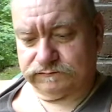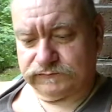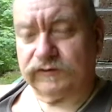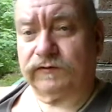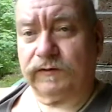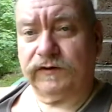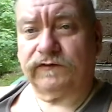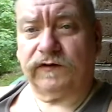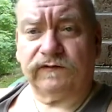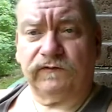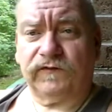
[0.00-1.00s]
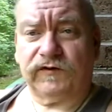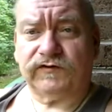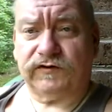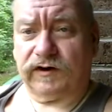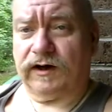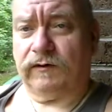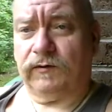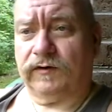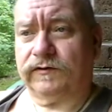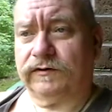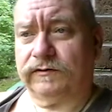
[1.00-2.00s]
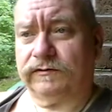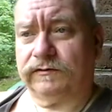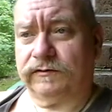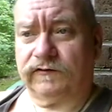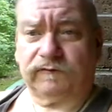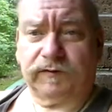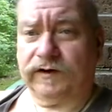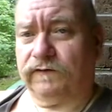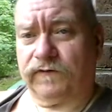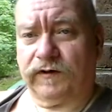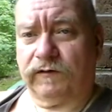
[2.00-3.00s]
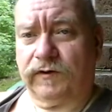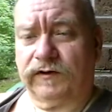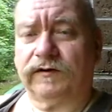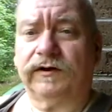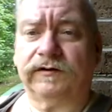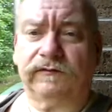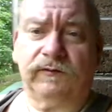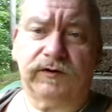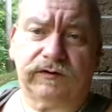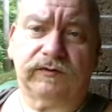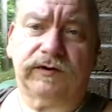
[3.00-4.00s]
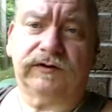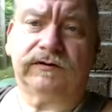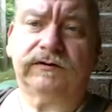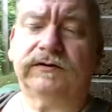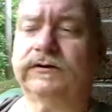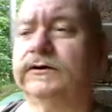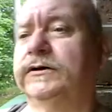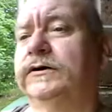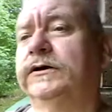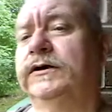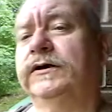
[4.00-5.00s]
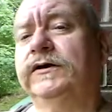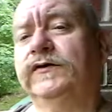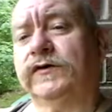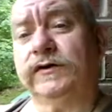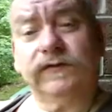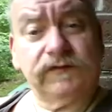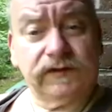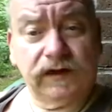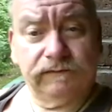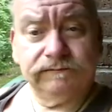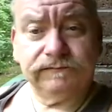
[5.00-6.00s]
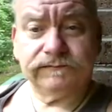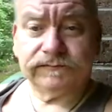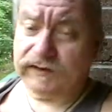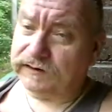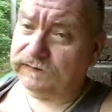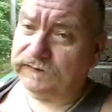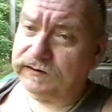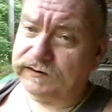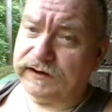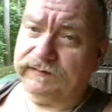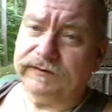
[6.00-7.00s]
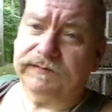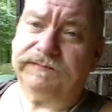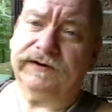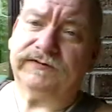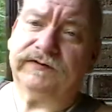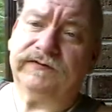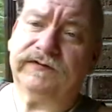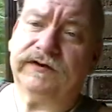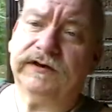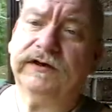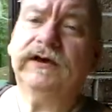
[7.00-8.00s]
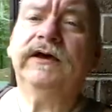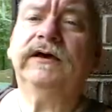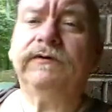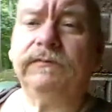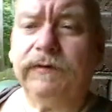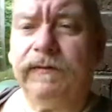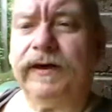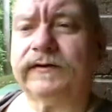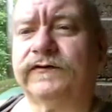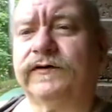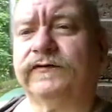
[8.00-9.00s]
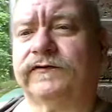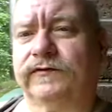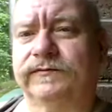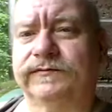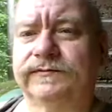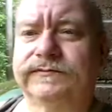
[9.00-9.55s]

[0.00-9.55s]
your three season fishing, your hot weather, your spring and fall weather, and your winter weather. So this is Tom. Thank you for your time and your patience. We'll be back. See you soon.